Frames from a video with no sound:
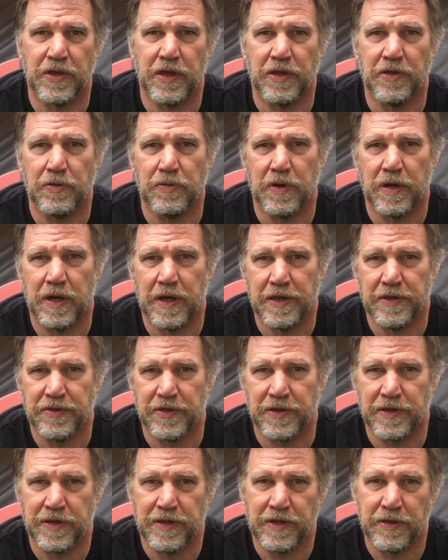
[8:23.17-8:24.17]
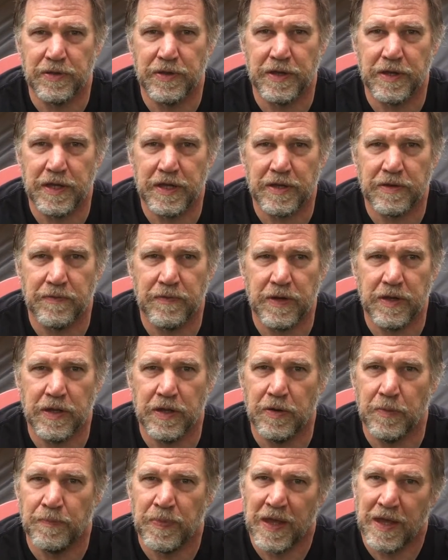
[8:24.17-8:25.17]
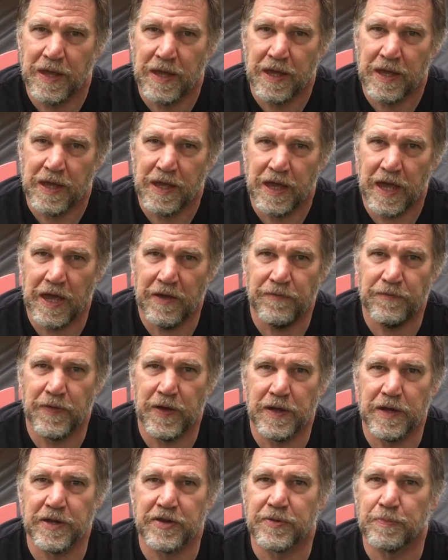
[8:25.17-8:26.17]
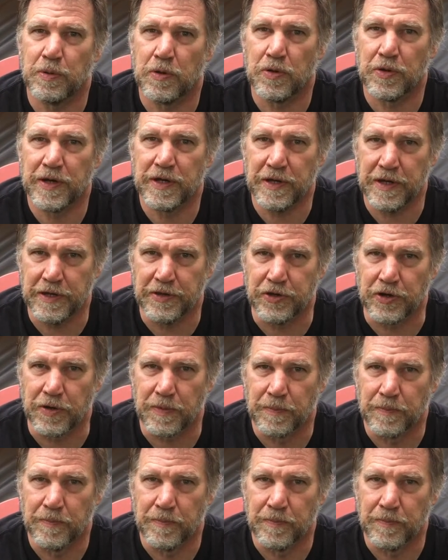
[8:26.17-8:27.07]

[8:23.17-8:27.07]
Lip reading: Otherwise, until the next video, have fun exploring nature.